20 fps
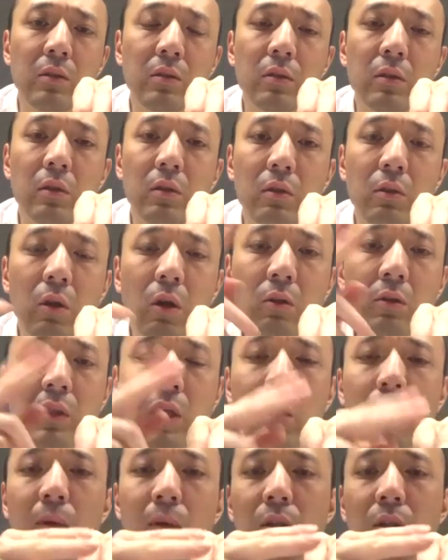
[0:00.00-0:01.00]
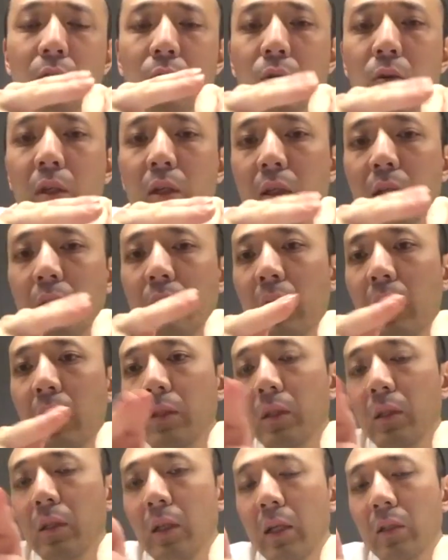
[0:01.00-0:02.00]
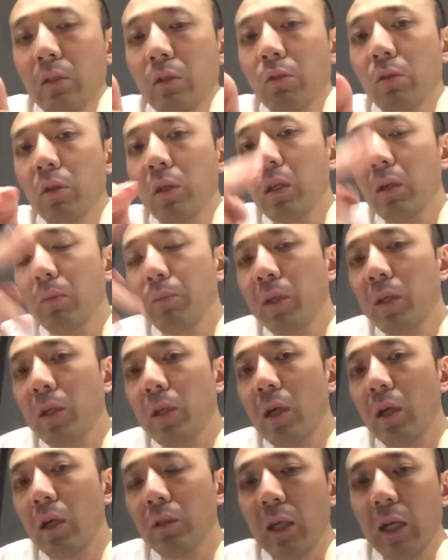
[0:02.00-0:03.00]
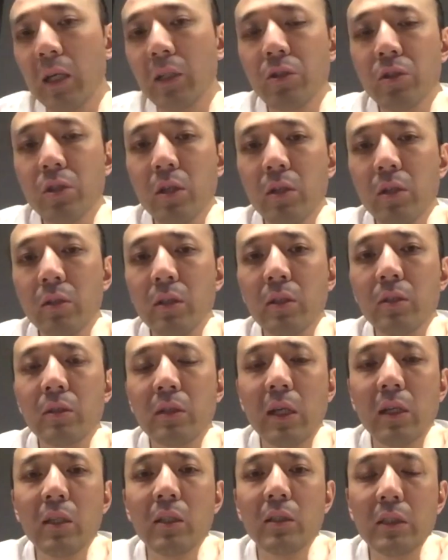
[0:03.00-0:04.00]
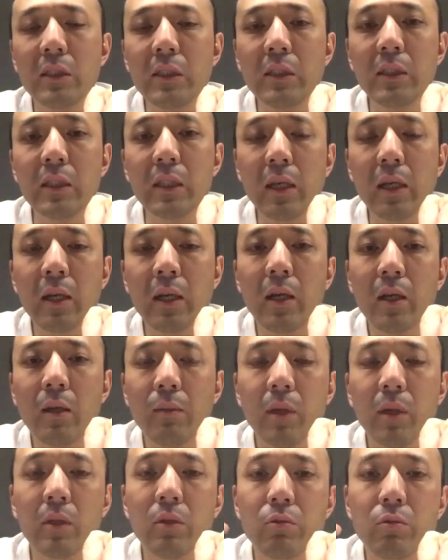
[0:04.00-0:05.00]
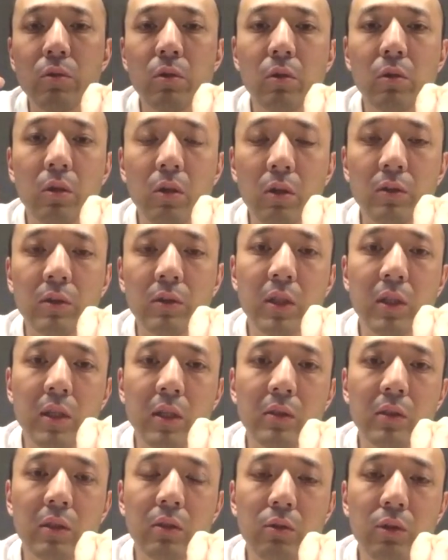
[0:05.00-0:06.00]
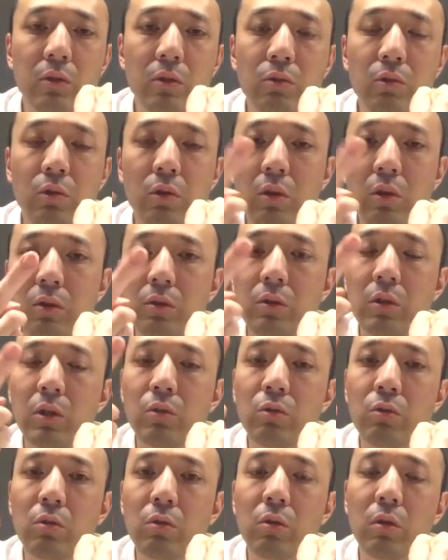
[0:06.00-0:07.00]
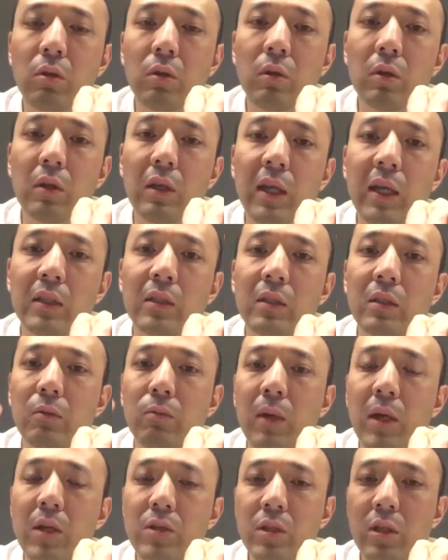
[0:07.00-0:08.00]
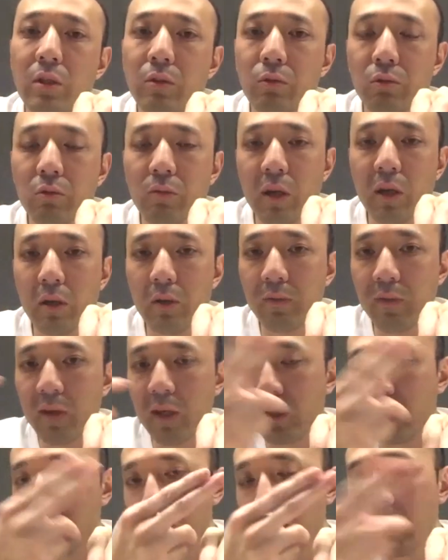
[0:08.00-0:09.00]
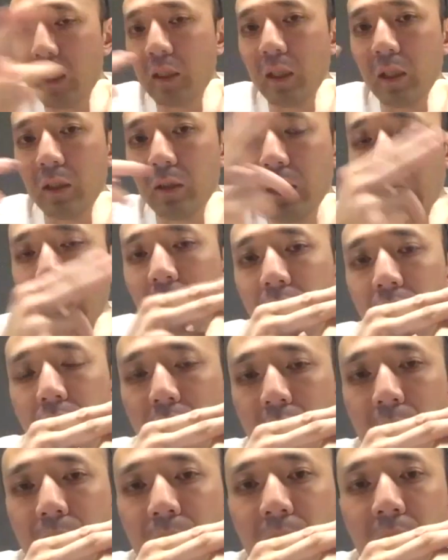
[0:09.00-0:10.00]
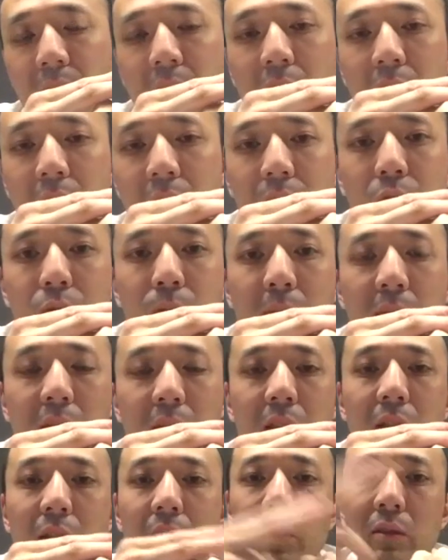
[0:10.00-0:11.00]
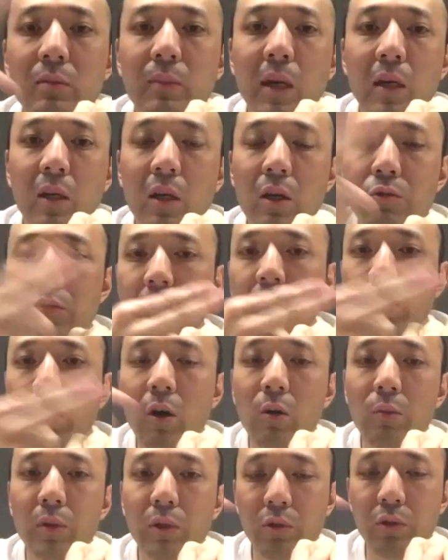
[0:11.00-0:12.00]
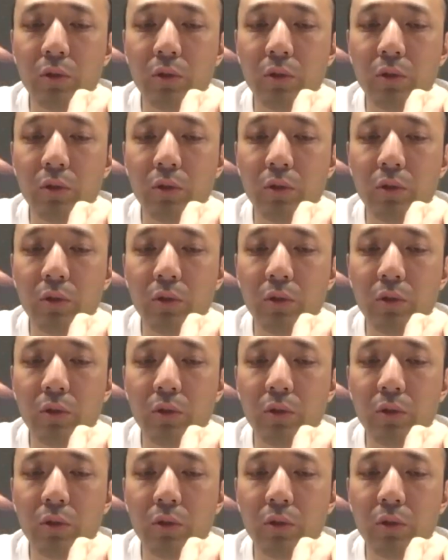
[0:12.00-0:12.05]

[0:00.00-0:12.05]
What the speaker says: lock down one token, and let token appear on the other chain. That is easy. But the real cross chain is you need to let the one chain to verify the state on the other chain to make the smart contract call between